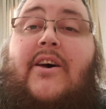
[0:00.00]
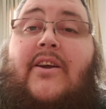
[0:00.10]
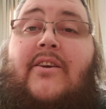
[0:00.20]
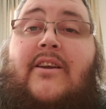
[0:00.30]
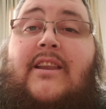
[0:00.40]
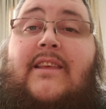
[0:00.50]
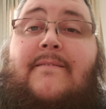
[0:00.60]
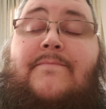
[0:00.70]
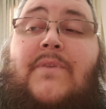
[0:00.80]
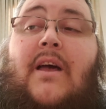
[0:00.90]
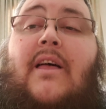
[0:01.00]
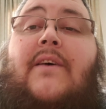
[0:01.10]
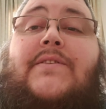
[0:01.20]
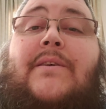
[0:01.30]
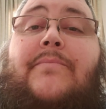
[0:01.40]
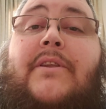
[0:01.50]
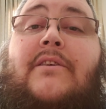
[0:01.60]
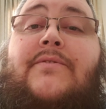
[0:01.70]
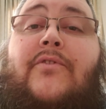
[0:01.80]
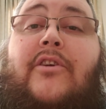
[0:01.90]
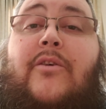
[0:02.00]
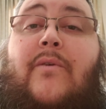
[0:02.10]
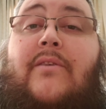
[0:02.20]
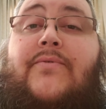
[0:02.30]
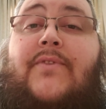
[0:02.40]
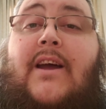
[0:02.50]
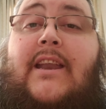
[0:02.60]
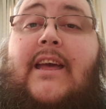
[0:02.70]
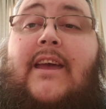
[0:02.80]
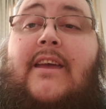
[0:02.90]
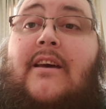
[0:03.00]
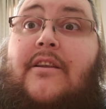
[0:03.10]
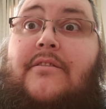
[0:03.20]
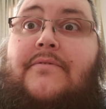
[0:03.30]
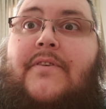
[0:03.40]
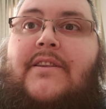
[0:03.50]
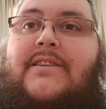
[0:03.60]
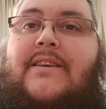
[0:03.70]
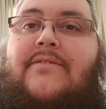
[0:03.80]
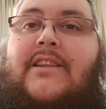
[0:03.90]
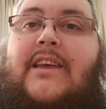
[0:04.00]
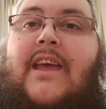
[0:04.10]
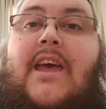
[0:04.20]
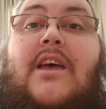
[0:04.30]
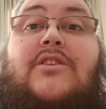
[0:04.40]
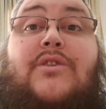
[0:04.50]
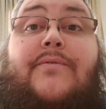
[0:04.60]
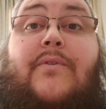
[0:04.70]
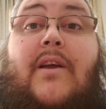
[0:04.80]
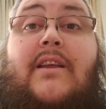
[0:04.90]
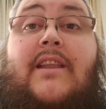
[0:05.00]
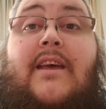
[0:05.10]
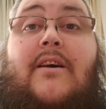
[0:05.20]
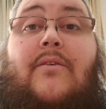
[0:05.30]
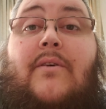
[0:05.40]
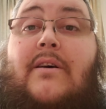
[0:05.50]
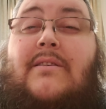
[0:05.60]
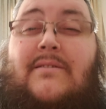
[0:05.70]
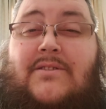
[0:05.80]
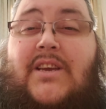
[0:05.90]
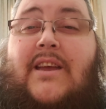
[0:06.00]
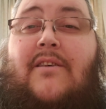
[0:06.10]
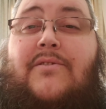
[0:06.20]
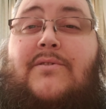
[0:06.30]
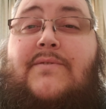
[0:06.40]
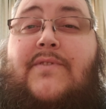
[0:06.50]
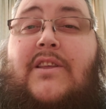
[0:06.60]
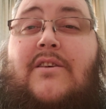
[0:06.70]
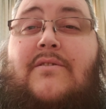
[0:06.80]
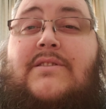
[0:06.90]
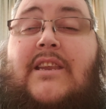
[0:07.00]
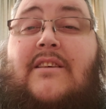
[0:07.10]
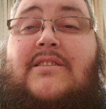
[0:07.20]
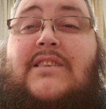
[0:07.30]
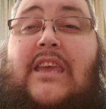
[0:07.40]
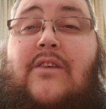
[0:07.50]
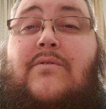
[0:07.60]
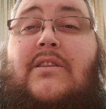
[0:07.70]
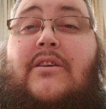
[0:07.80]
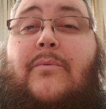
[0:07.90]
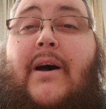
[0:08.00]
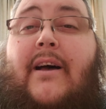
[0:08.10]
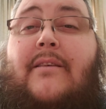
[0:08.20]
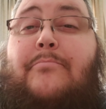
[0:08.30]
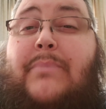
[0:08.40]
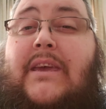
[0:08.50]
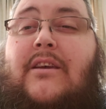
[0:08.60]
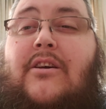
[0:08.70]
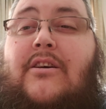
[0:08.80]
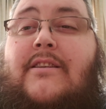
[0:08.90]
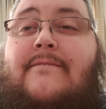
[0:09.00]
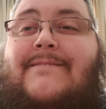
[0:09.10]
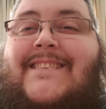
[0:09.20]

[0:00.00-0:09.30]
Alrighty? I'll have something else for you on Friday, another funtivity. So for right now, check out those videos and I'll see you in a little while. Be good.